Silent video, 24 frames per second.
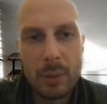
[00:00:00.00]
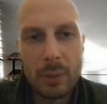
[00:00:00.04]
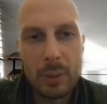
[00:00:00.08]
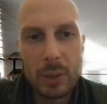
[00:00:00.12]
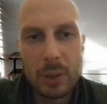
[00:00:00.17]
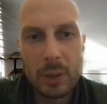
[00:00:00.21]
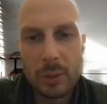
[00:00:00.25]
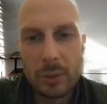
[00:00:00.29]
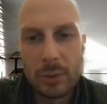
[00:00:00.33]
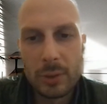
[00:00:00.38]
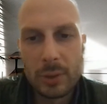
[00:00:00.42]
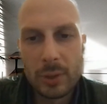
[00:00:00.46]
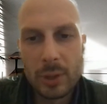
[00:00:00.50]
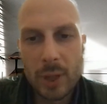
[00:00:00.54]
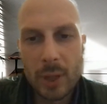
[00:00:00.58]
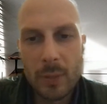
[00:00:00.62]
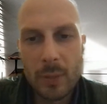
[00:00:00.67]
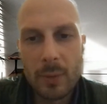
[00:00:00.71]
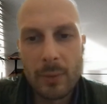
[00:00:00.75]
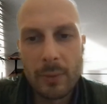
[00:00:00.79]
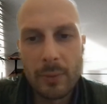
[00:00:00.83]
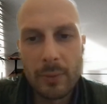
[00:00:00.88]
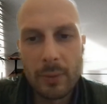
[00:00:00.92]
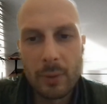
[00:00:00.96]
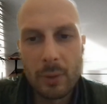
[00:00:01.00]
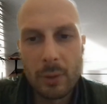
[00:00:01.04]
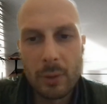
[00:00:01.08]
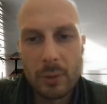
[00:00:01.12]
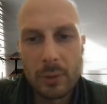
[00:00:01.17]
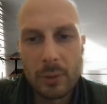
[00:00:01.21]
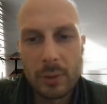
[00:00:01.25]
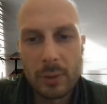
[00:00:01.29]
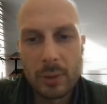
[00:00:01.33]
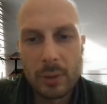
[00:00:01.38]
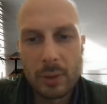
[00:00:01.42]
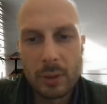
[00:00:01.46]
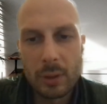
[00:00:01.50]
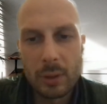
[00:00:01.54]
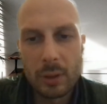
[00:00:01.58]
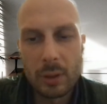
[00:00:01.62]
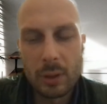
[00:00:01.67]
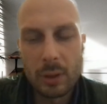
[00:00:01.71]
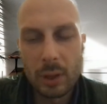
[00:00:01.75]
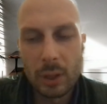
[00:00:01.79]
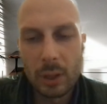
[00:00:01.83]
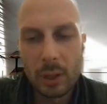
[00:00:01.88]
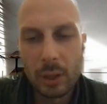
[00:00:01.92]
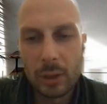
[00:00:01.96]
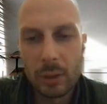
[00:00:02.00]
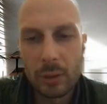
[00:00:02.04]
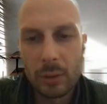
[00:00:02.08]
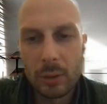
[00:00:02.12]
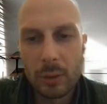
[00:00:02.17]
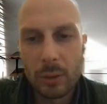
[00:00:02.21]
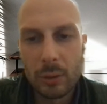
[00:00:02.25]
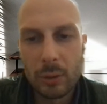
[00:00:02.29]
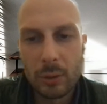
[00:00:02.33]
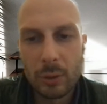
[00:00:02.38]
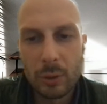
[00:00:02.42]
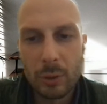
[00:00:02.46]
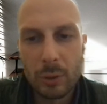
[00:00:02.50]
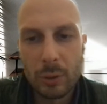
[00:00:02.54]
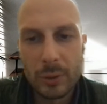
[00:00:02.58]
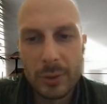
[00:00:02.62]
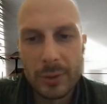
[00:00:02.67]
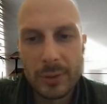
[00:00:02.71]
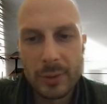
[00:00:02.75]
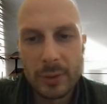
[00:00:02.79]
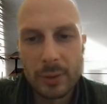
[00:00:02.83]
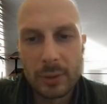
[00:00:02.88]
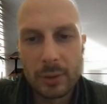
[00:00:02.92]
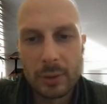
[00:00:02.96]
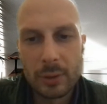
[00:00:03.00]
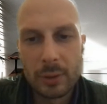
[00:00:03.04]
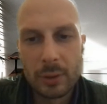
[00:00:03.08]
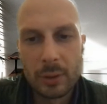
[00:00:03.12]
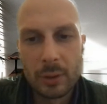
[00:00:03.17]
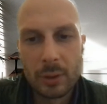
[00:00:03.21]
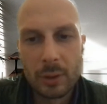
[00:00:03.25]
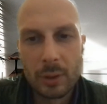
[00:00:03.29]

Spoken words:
we use some of those like hosted